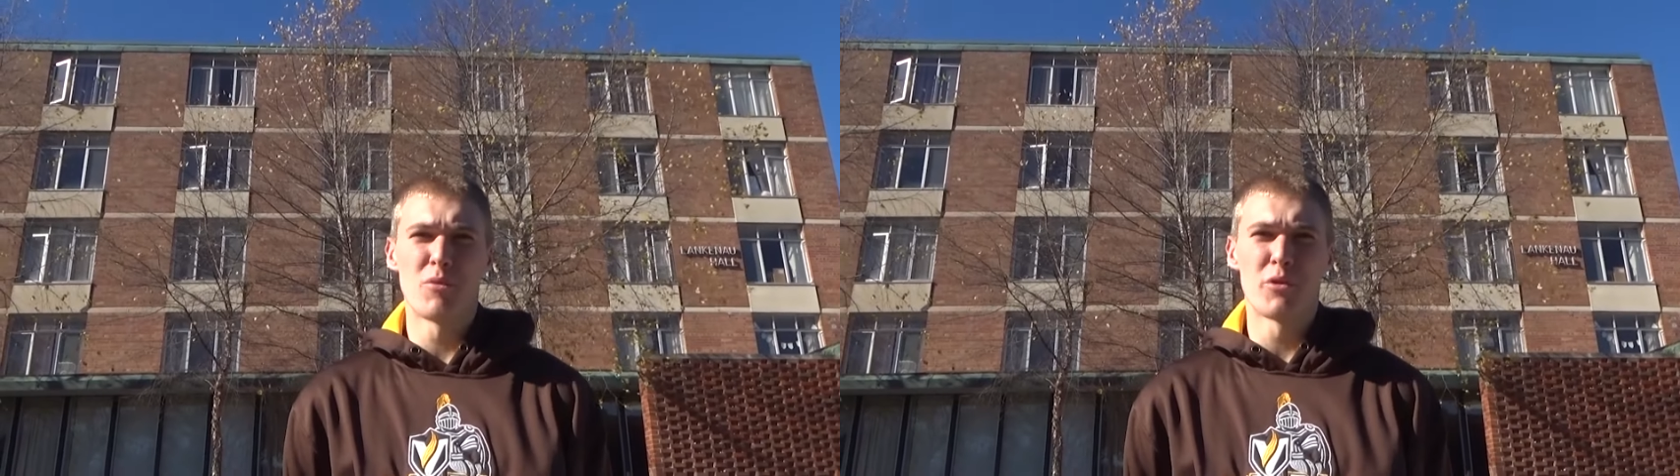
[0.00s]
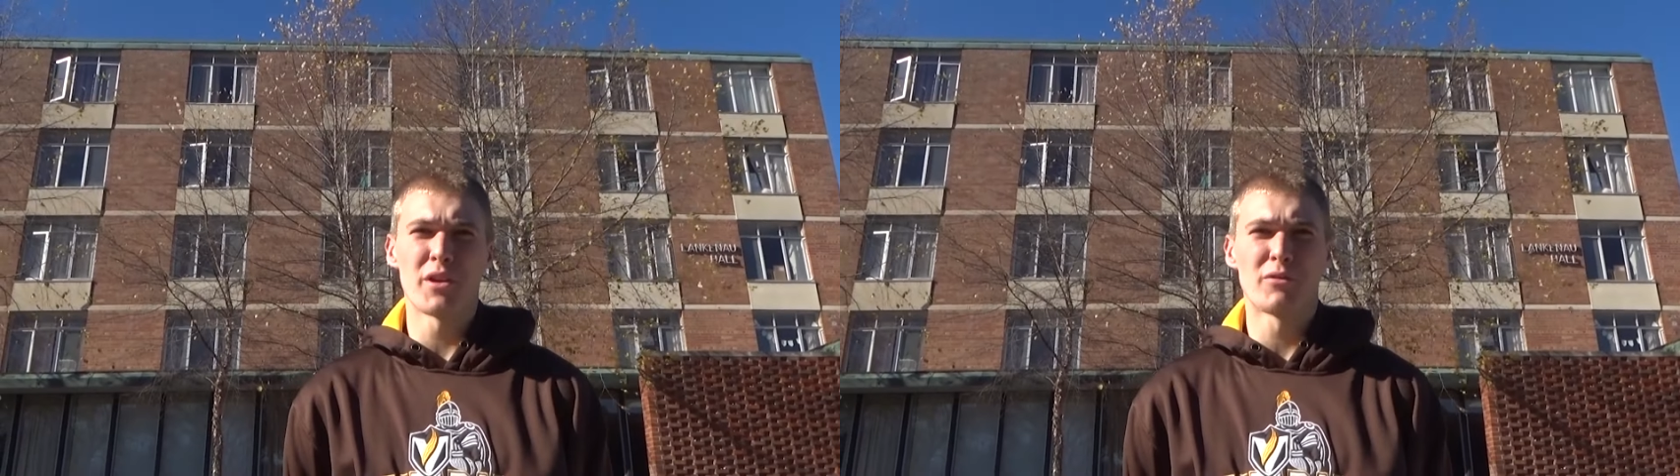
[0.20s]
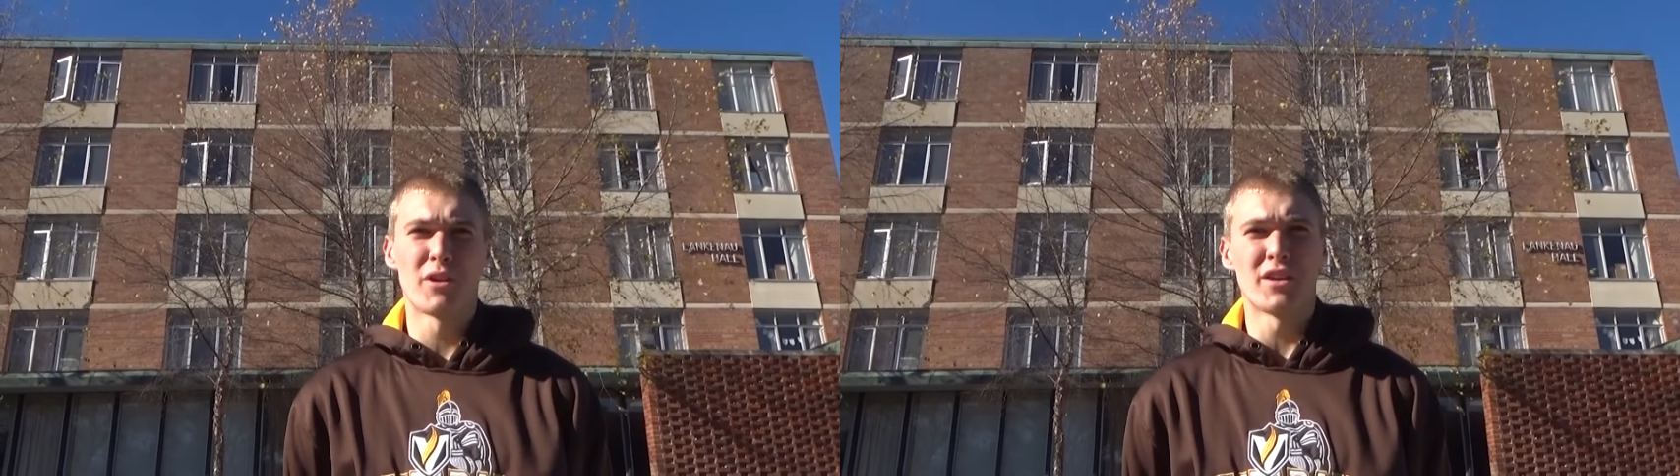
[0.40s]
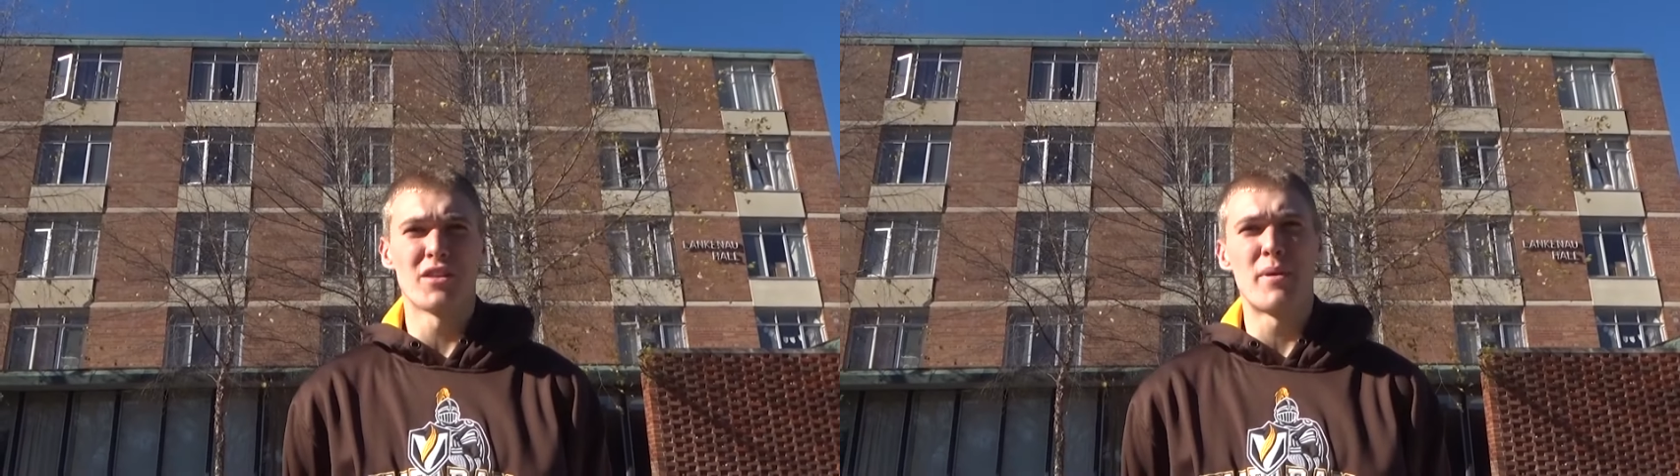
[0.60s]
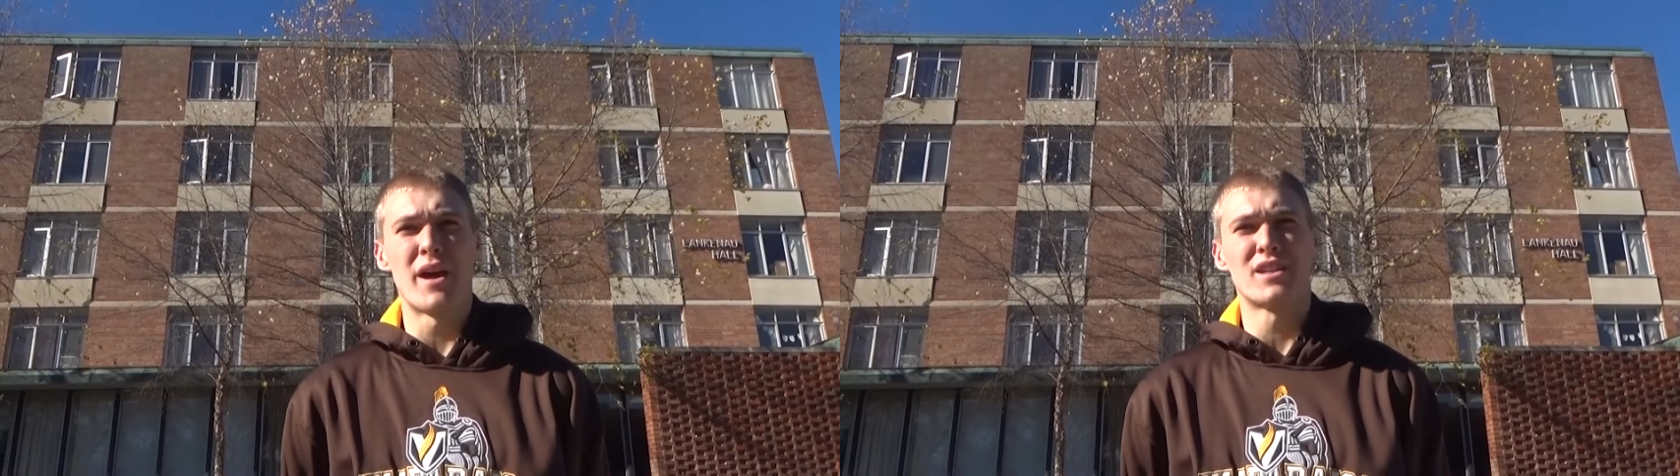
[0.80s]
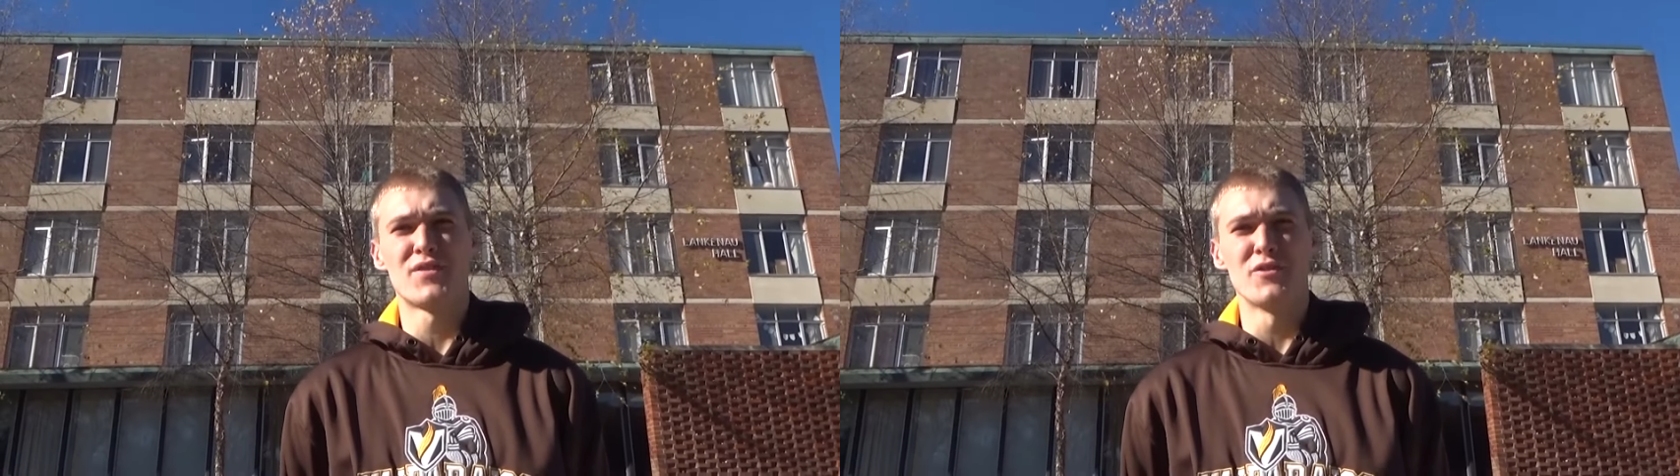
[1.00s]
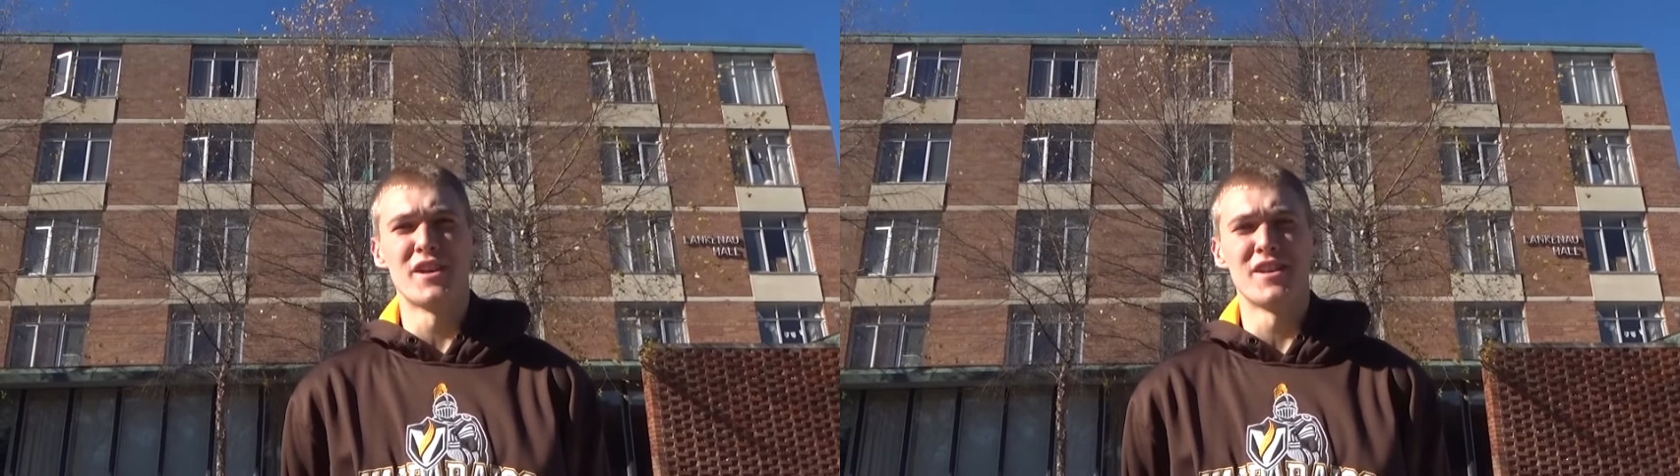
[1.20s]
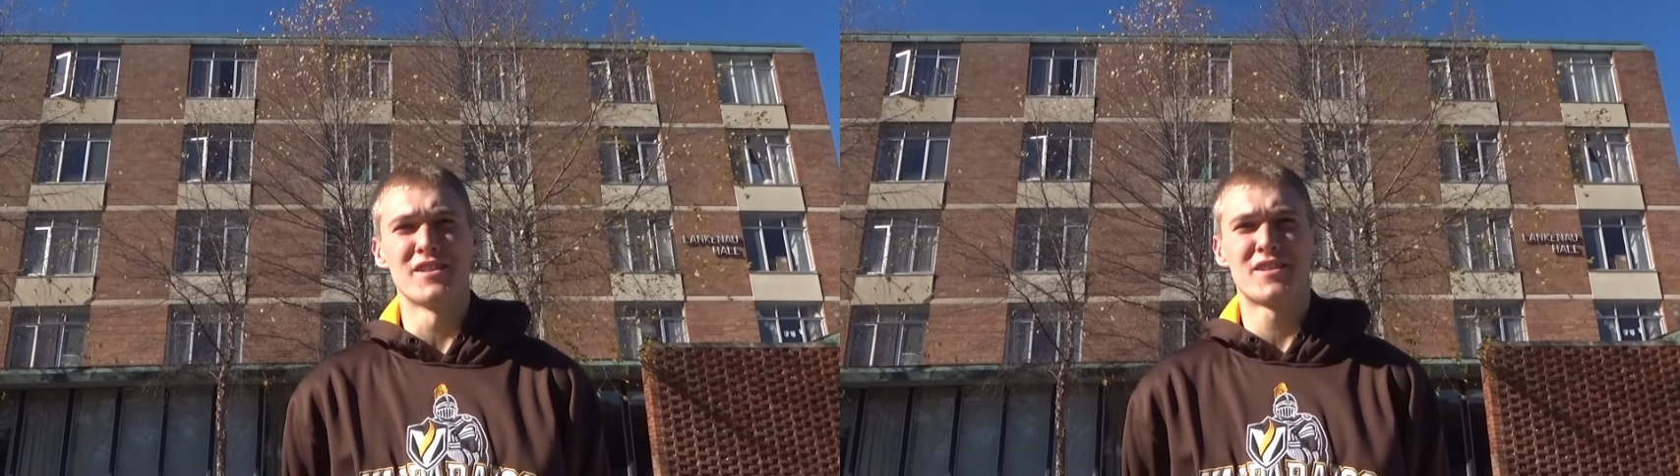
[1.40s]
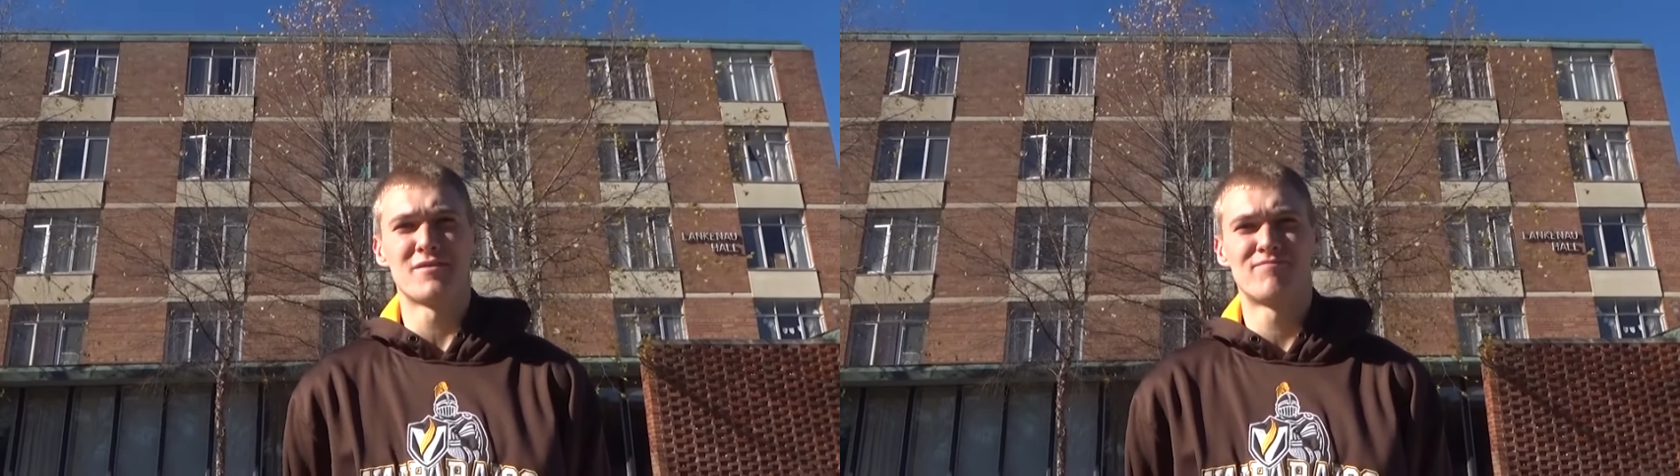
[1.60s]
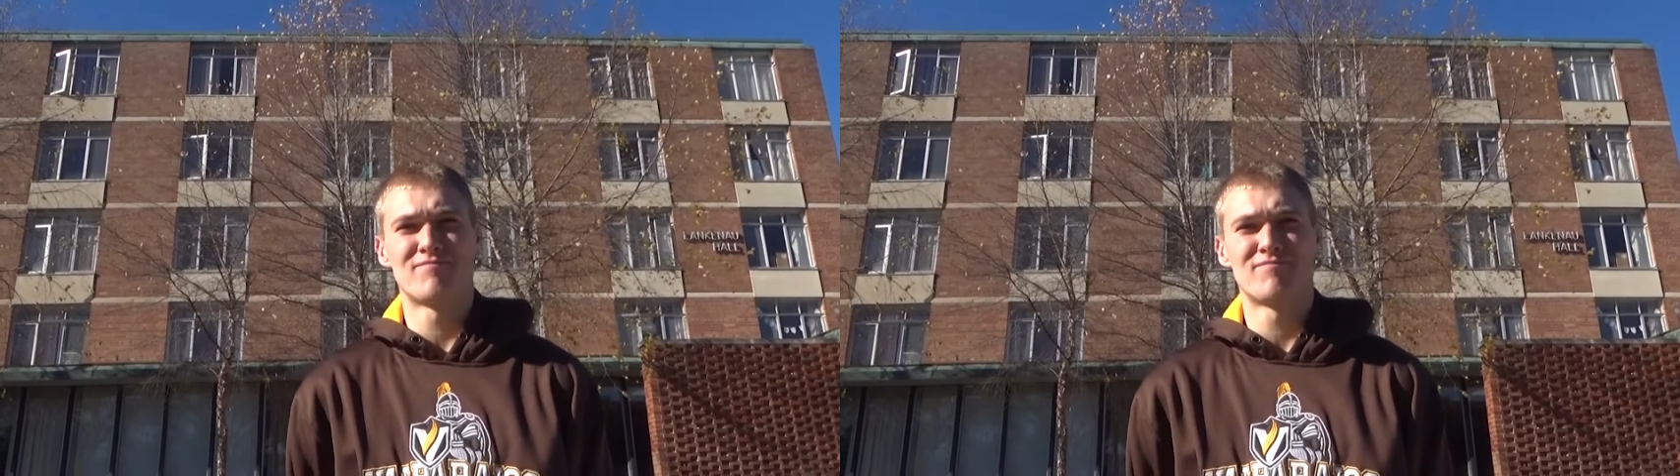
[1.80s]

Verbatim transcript: morning running the past few days.